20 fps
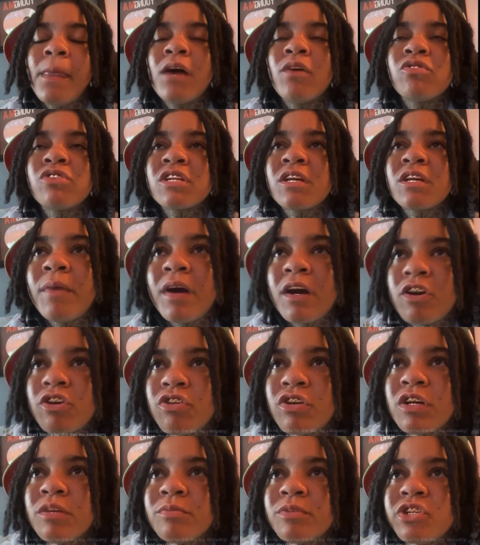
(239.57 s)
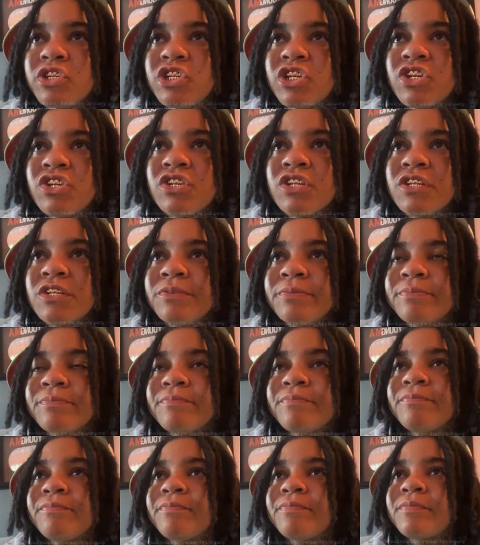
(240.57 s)
I my crib in Jersey.
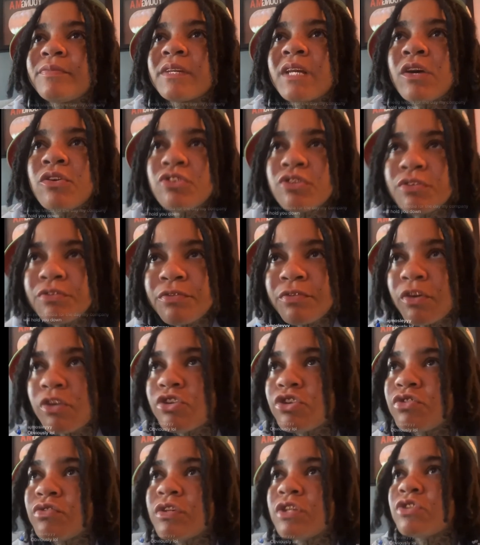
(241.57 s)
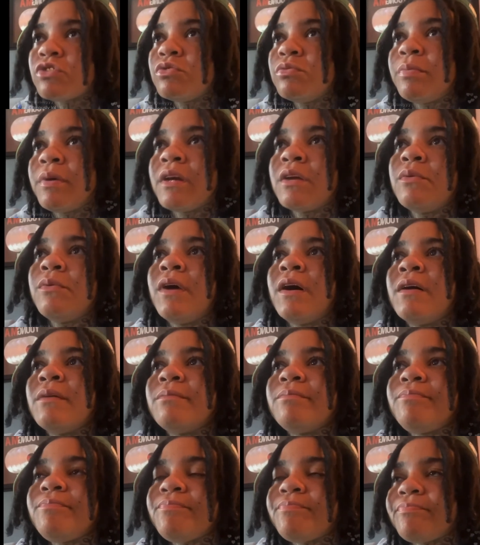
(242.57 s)
That was the first original Petty
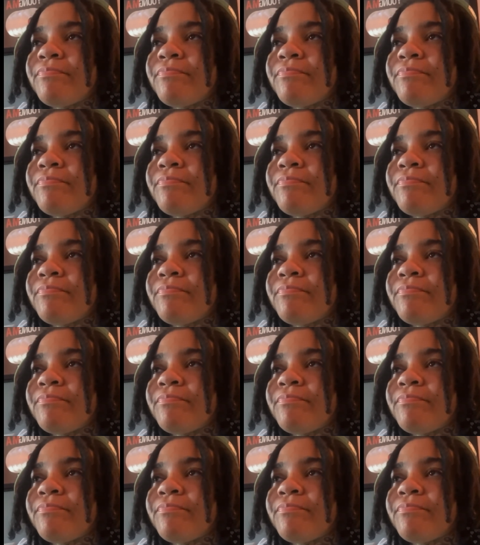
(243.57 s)
WAP.